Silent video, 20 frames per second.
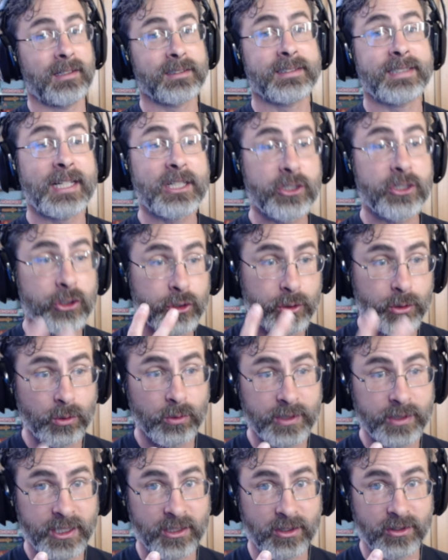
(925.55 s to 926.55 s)
It takes 2
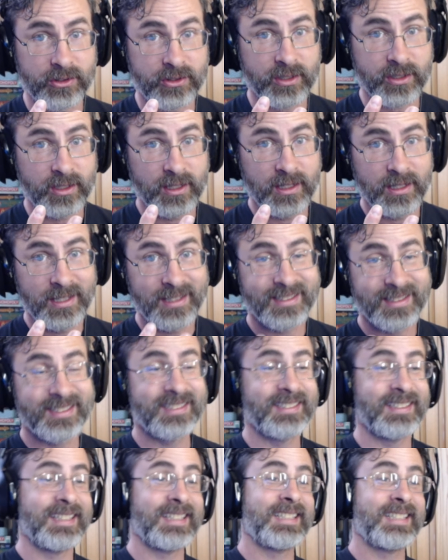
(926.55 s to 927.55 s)
years
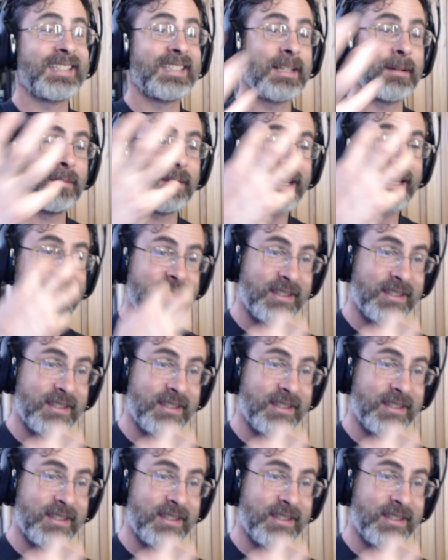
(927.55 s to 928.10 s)
to assimilate